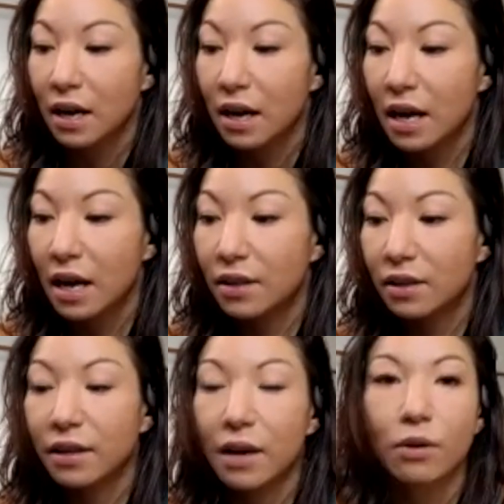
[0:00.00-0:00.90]
And the
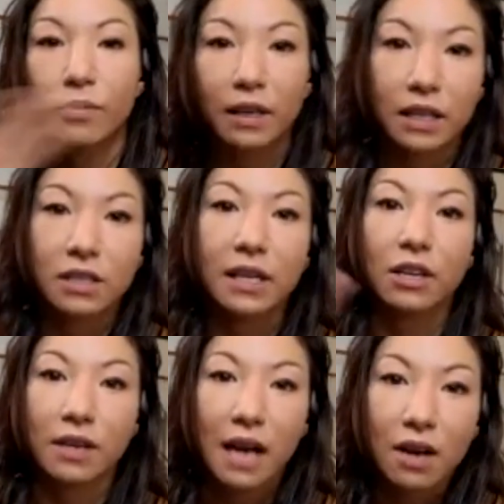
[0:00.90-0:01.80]
thyroid regulates like your
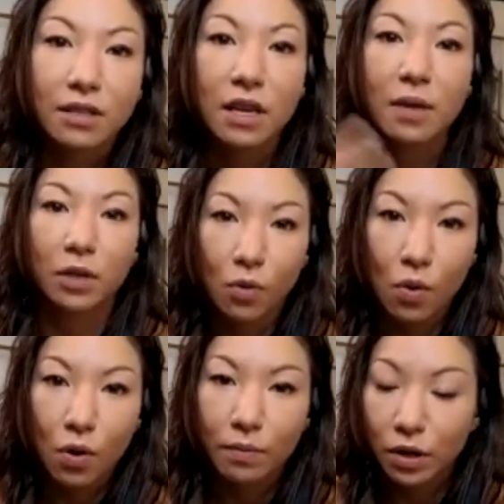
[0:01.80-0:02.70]
calcium and your
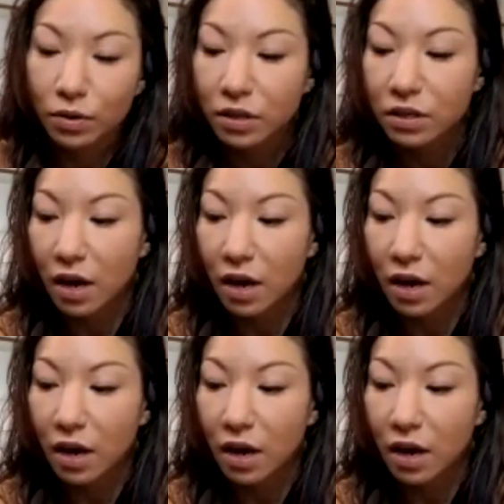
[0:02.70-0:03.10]
hormones.